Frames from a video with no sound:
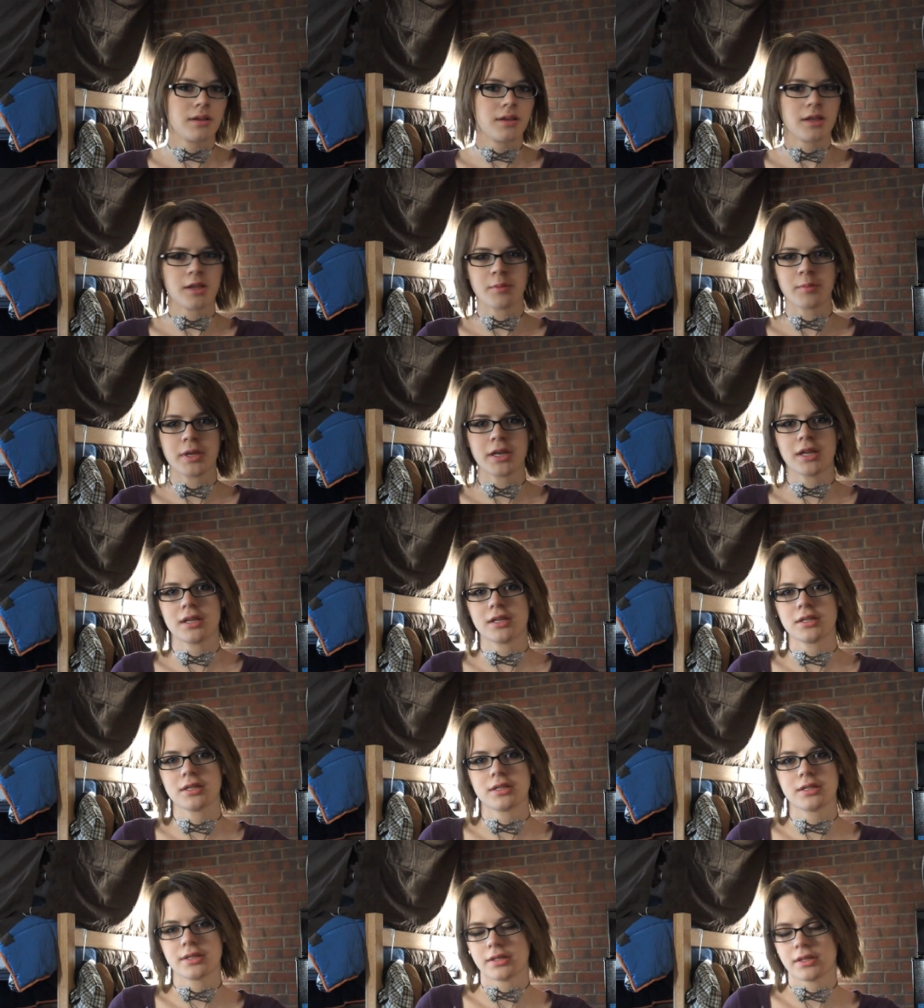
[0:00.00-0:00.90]

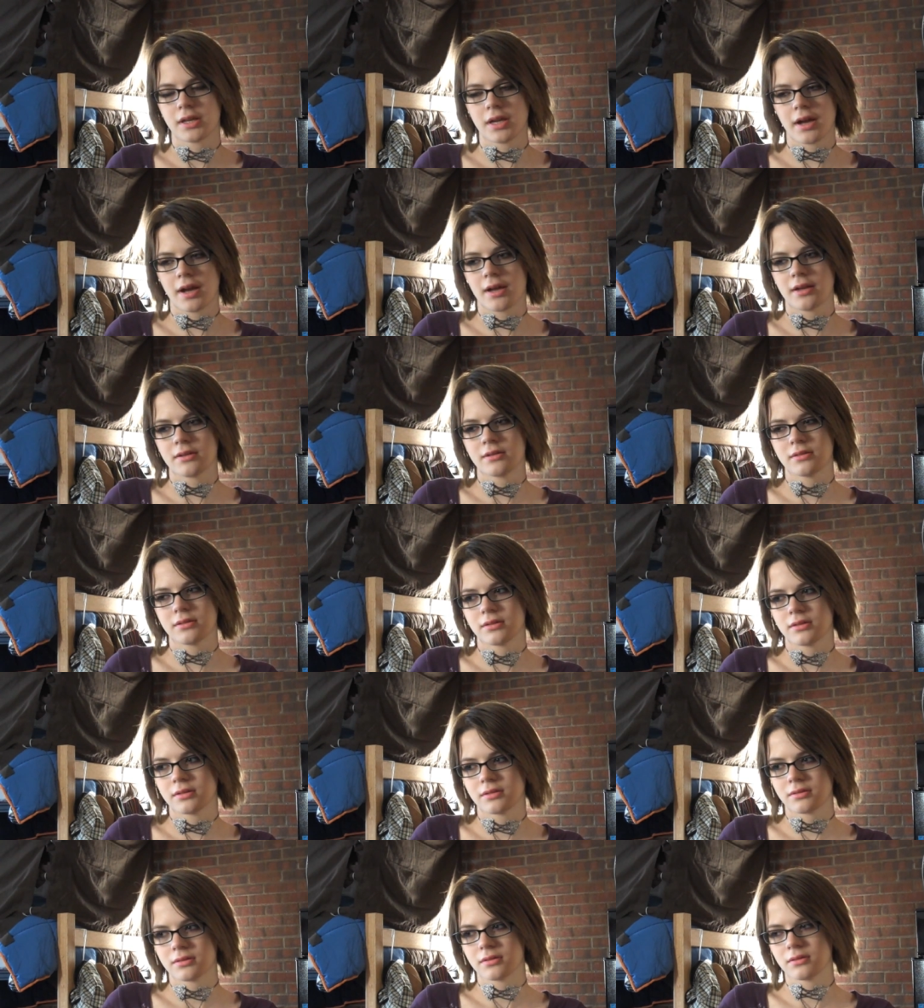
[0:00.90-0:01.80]
imminent
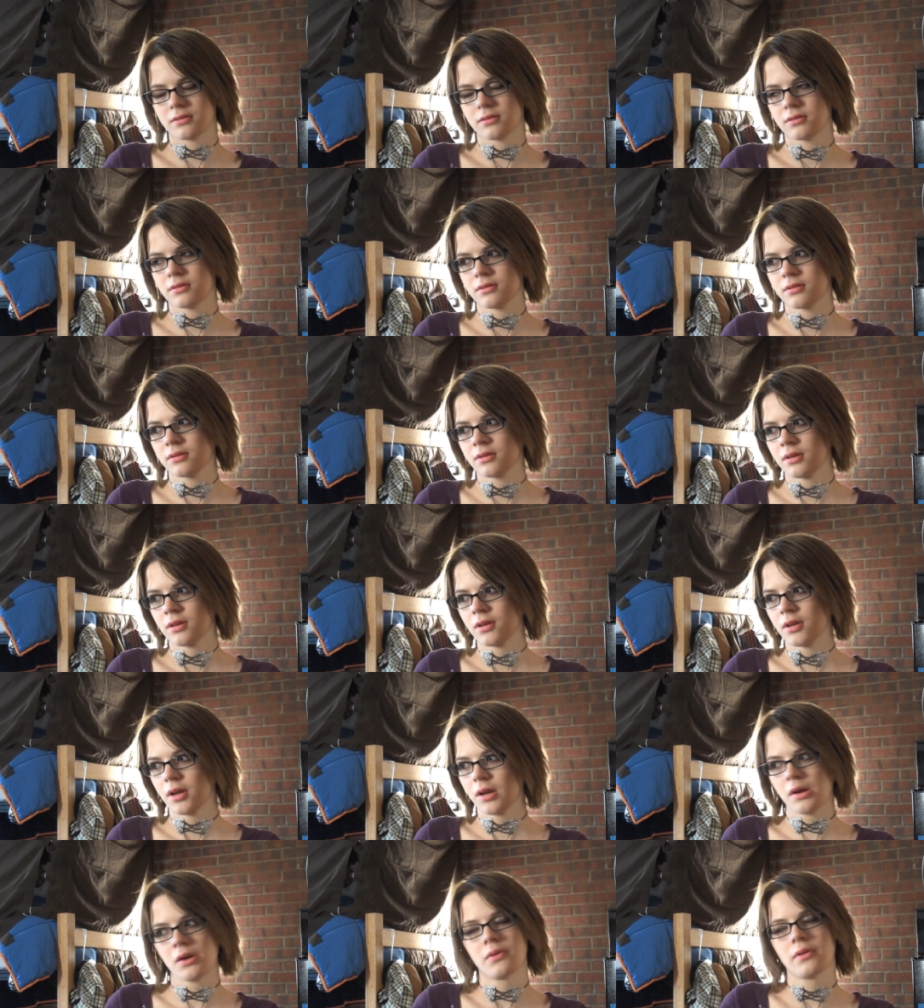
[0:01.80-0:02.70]
and
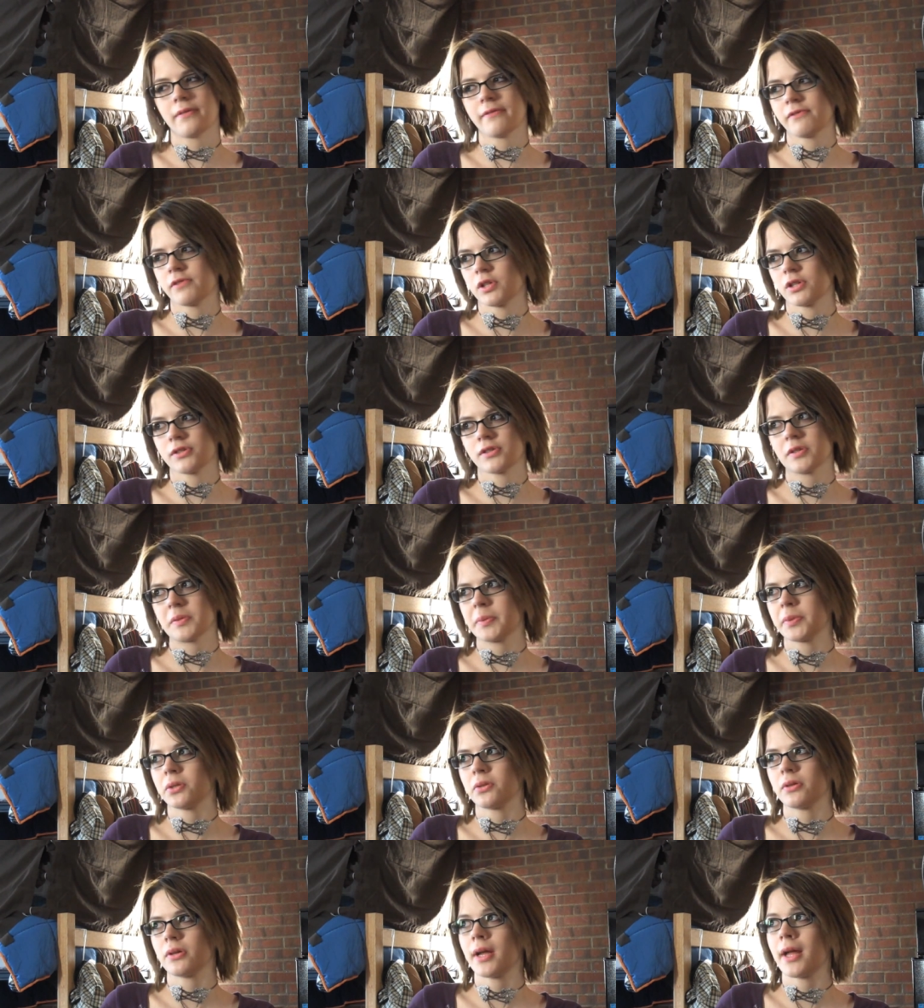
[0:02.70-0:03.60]

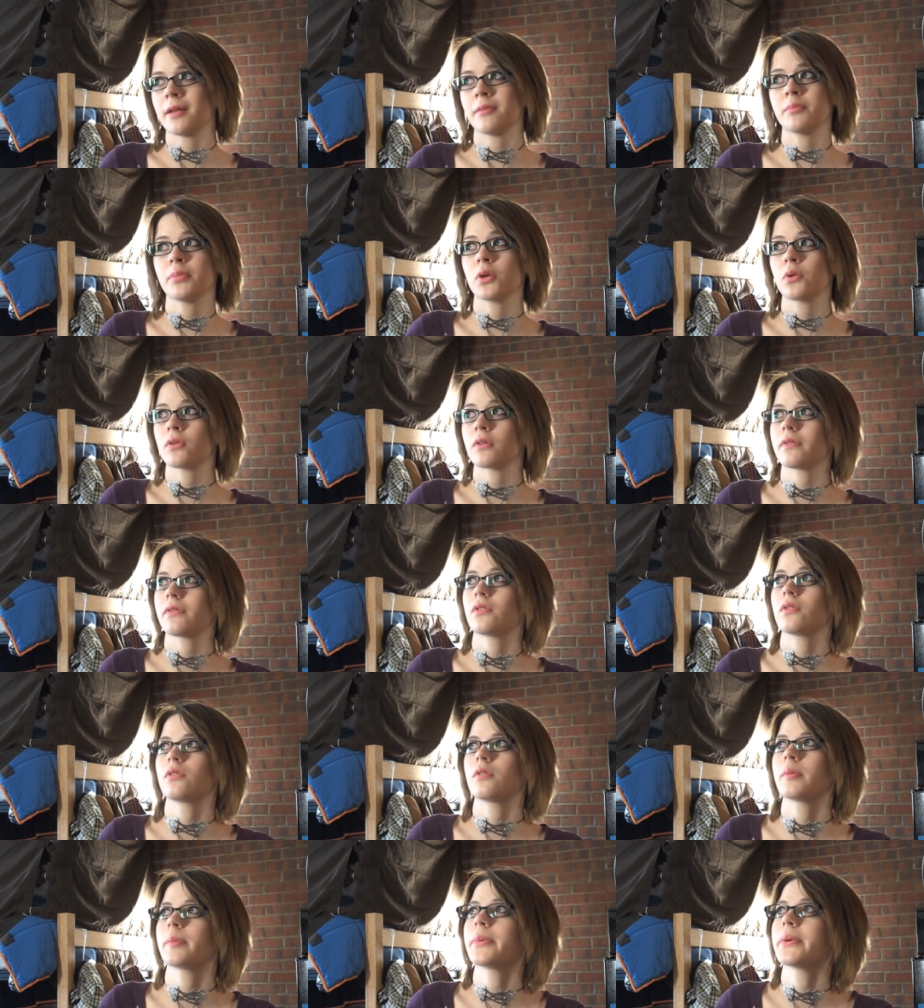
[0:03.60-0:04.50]
irreversible and
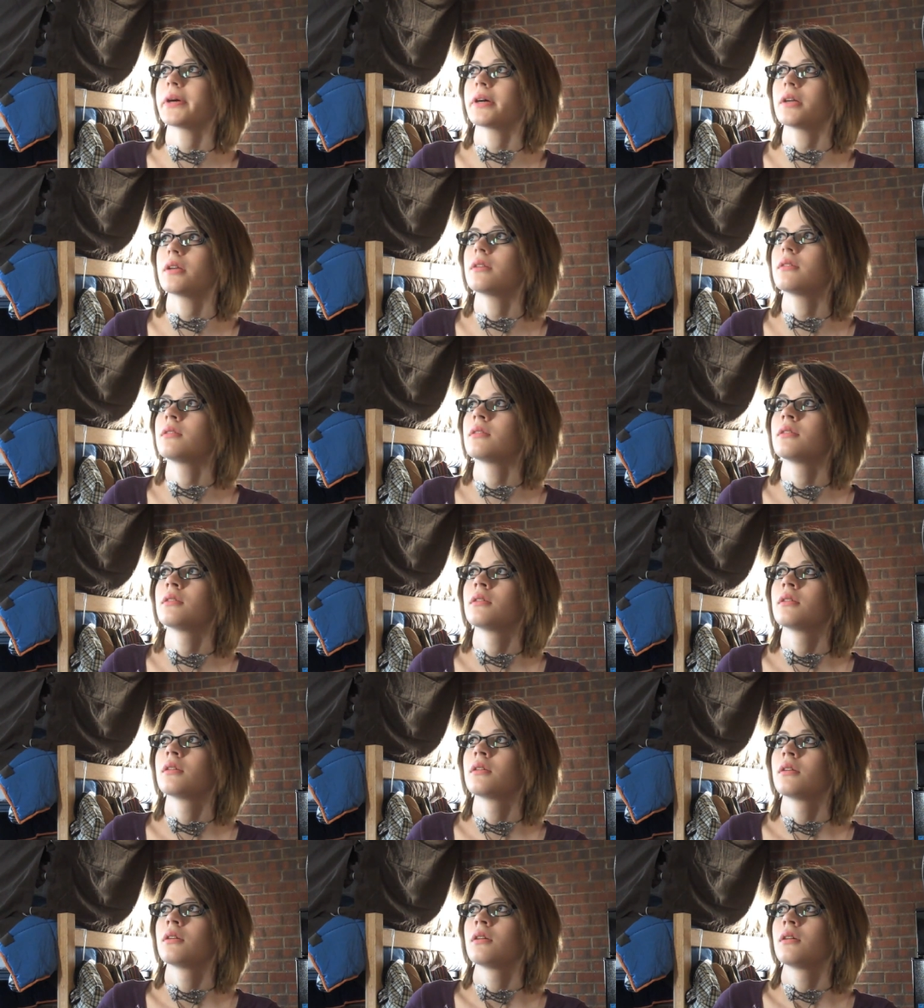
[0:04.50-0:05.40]
beautiful, but
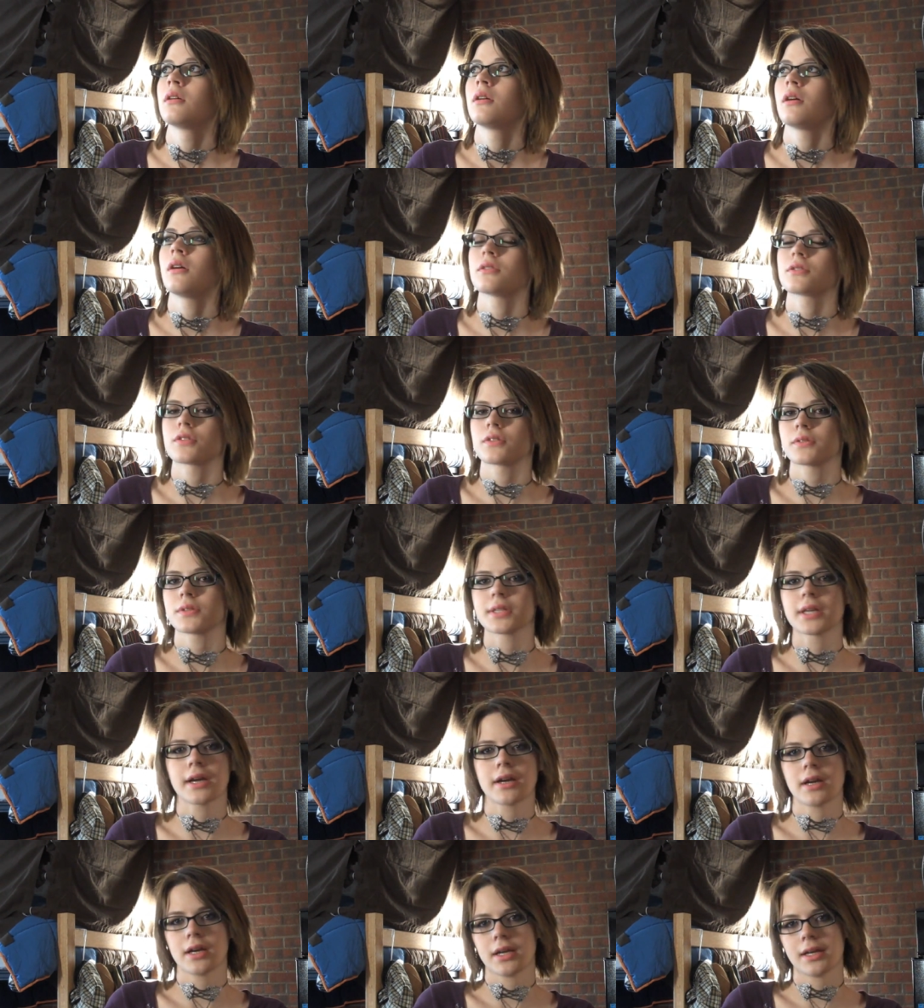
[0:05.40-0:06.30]
also
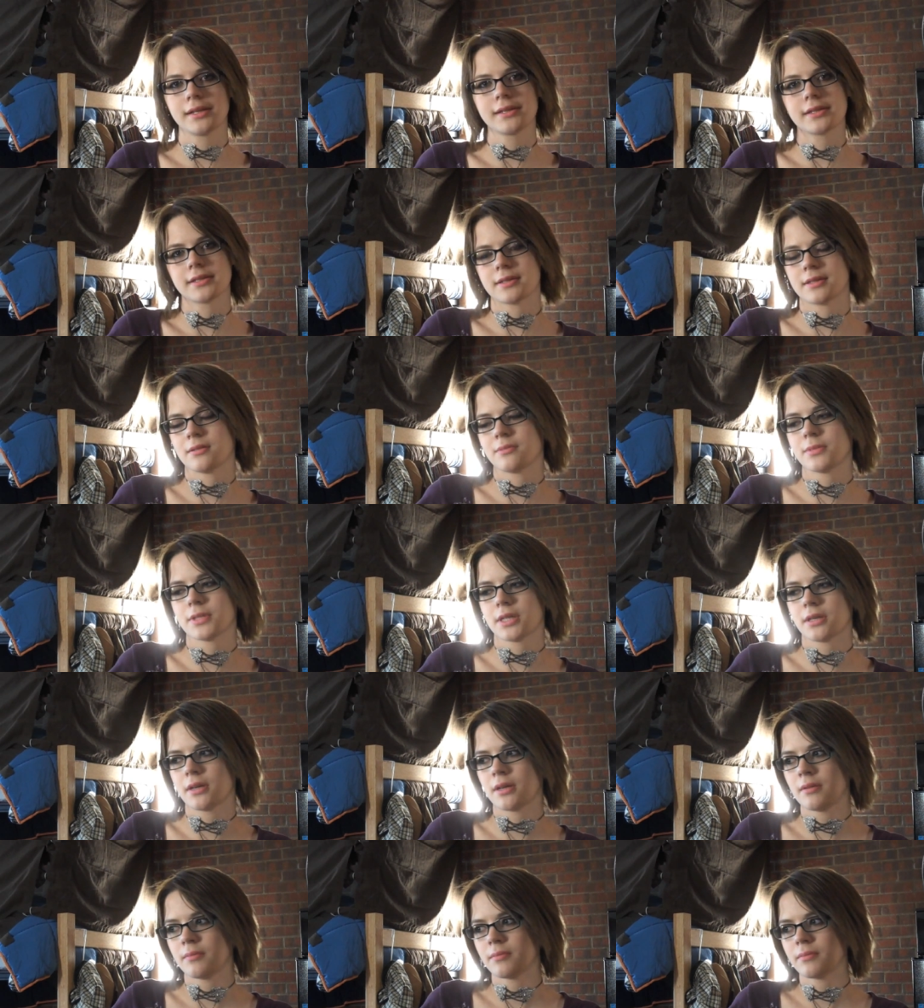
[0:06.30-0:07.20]
scary at the same
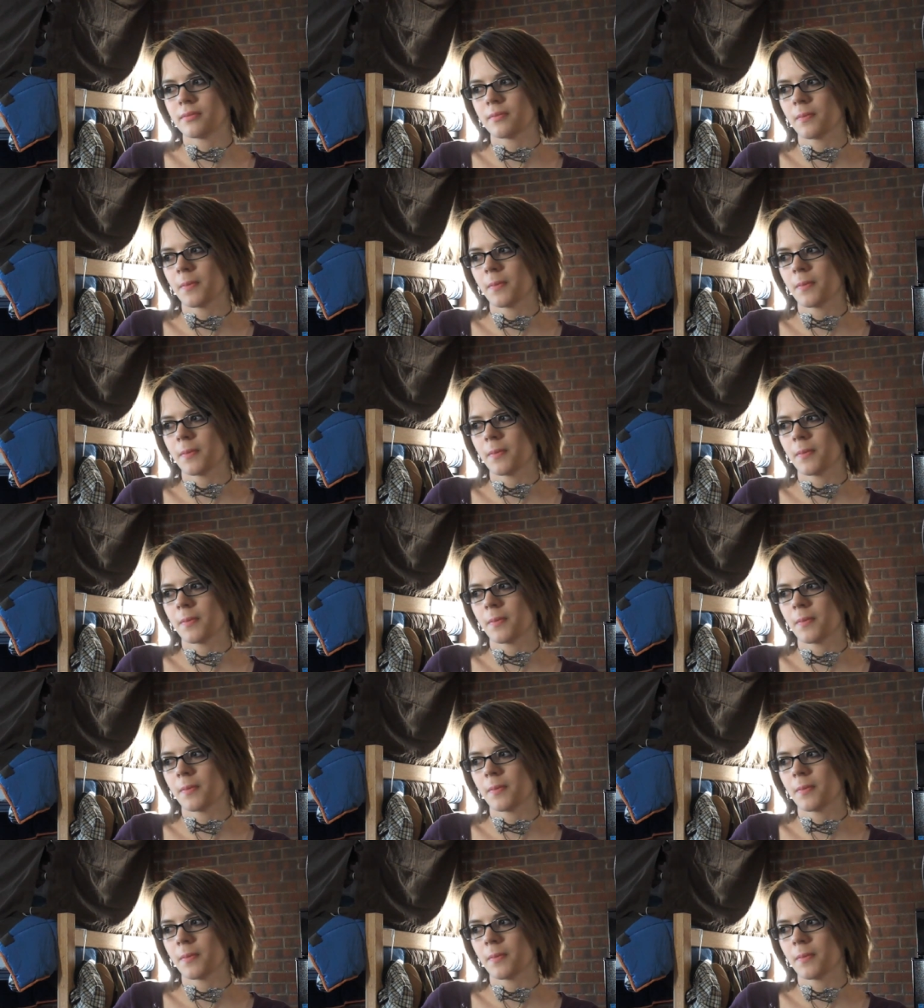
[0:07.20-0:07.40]
time.